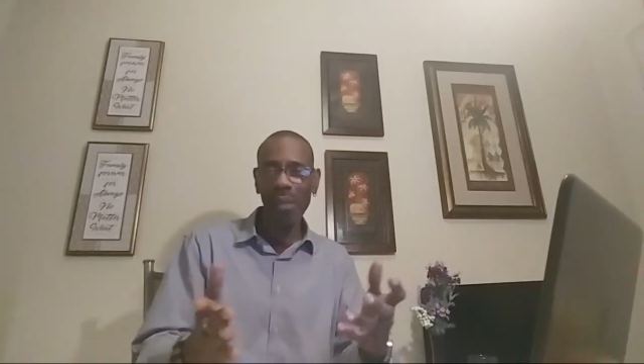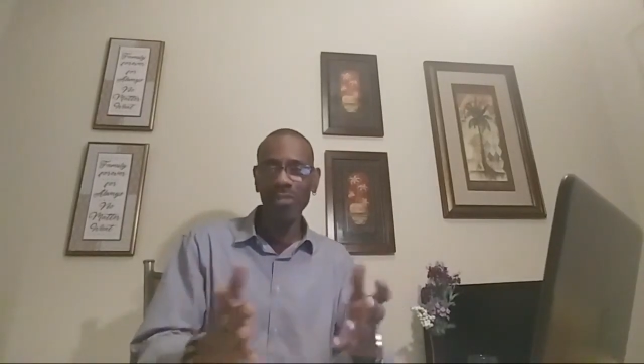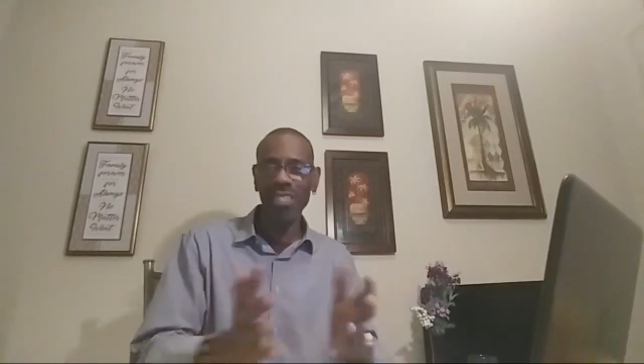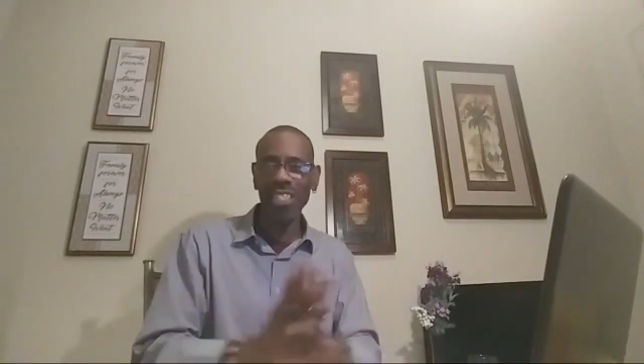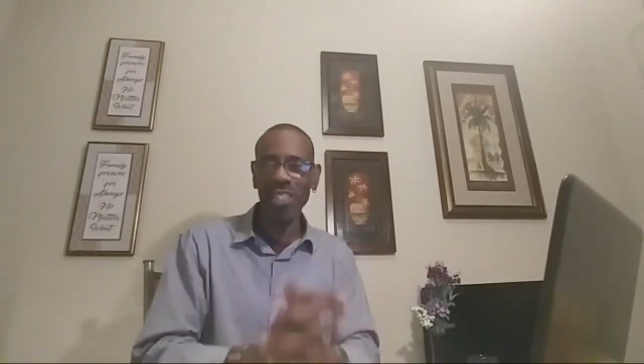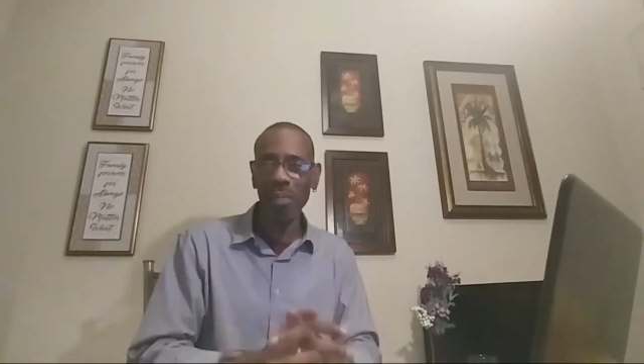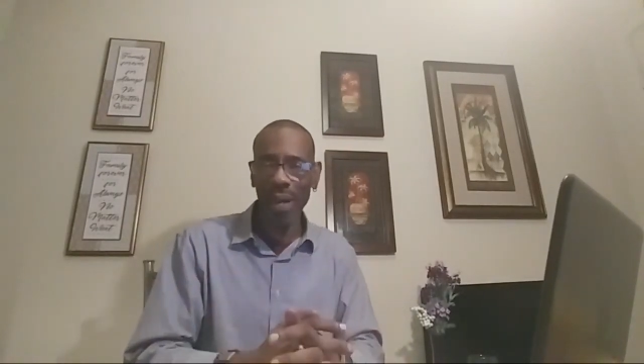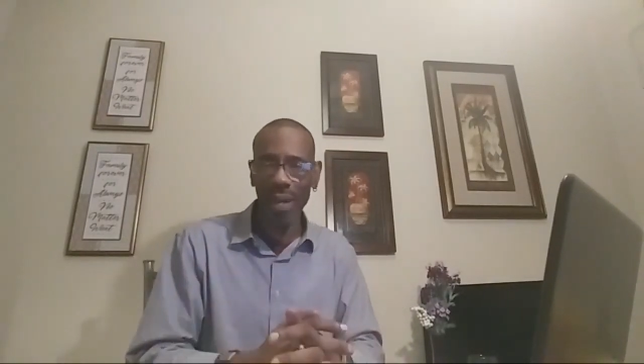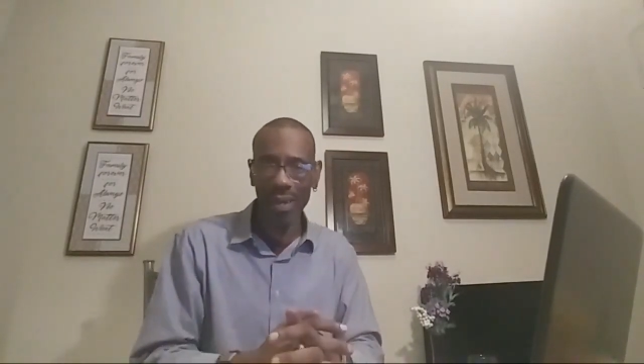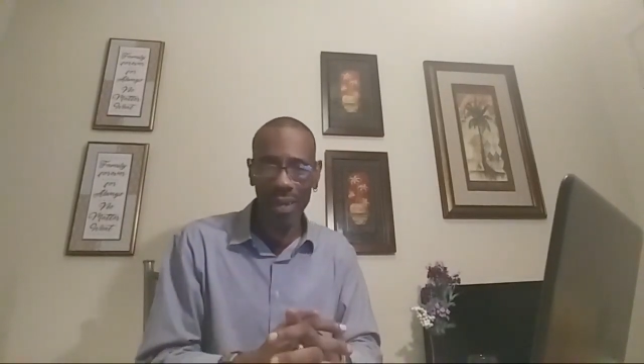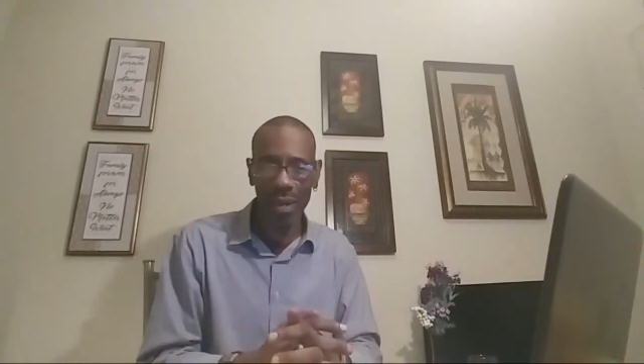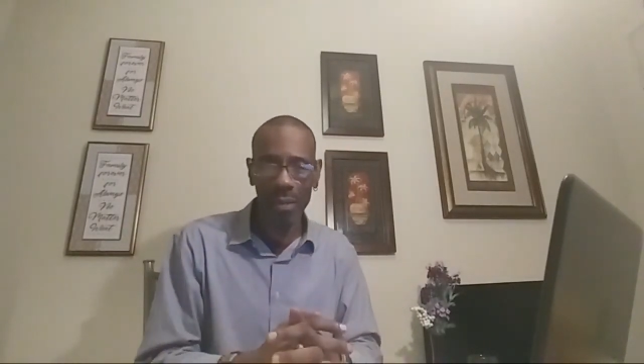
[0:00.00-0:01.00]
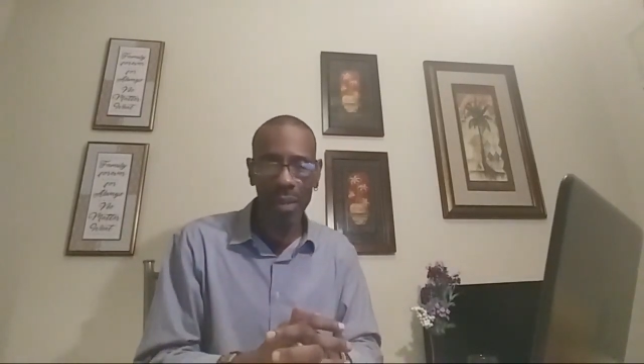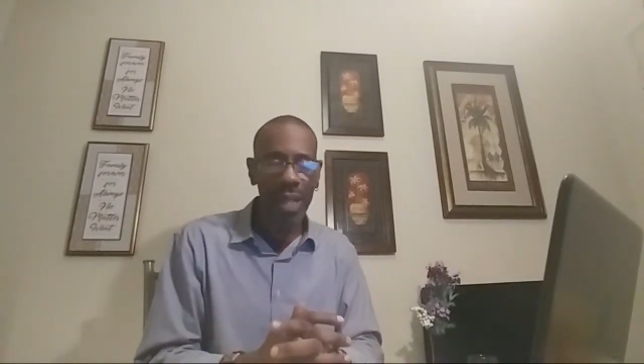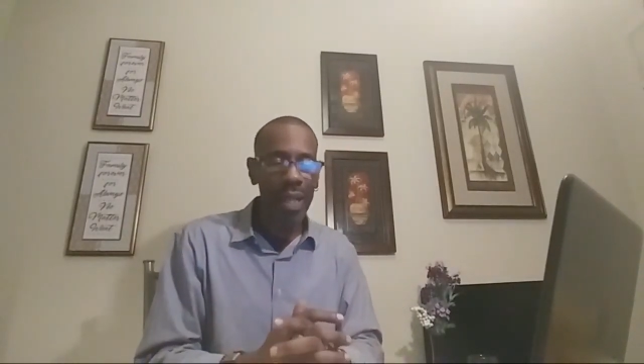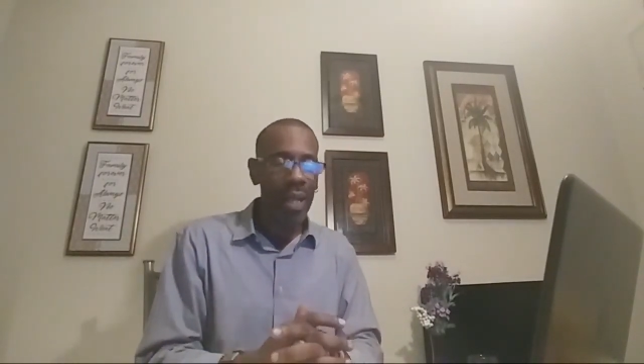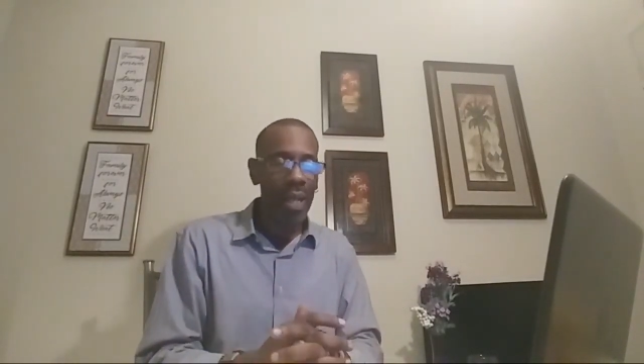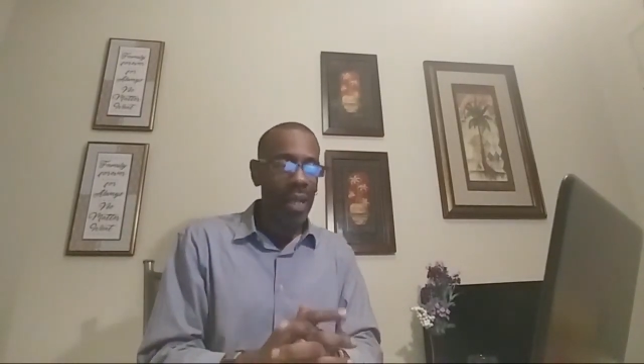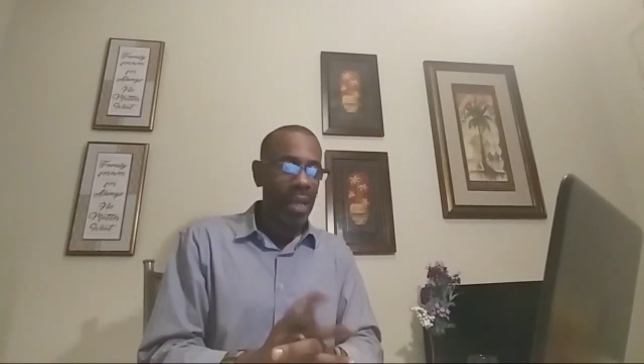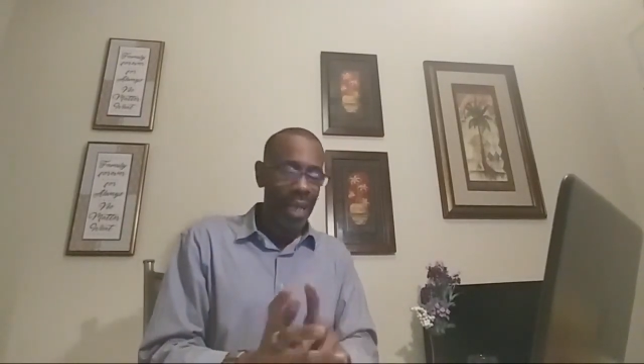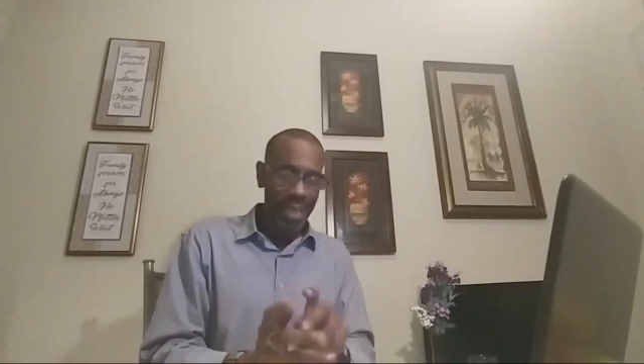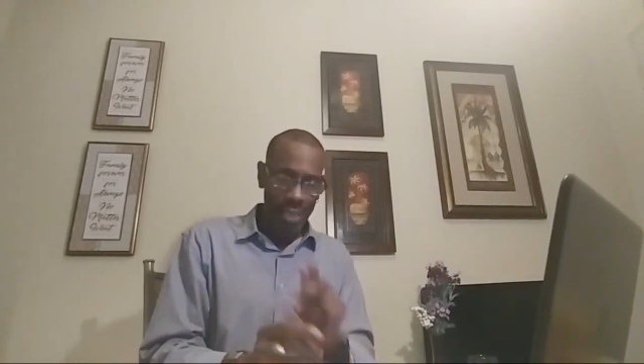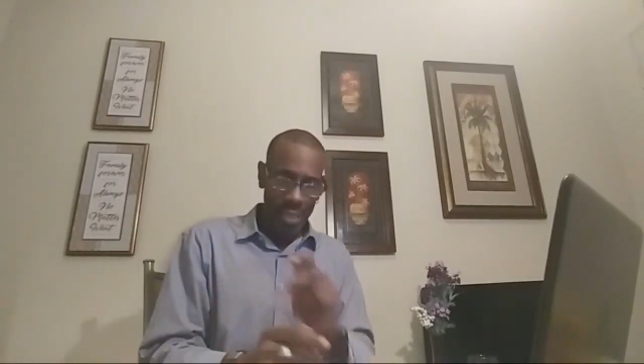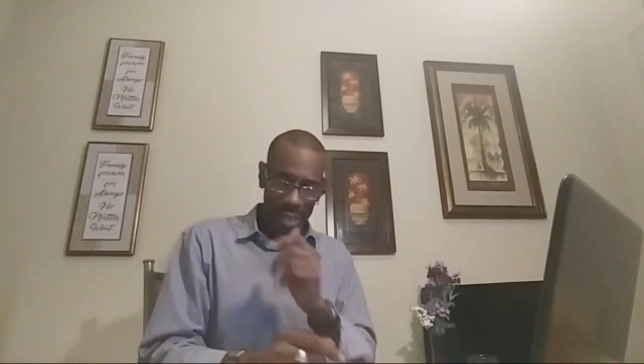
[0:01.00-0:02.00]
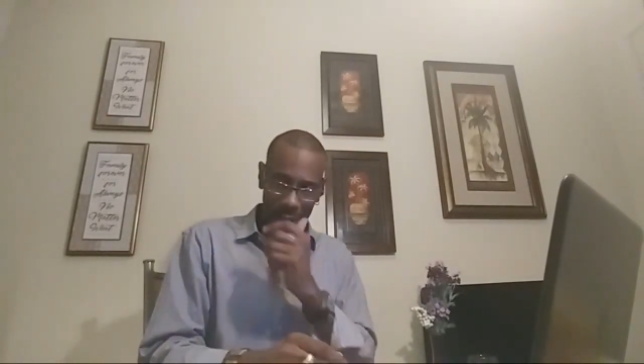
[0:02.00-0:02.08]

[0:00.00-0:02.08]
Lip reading: just about up. Listen,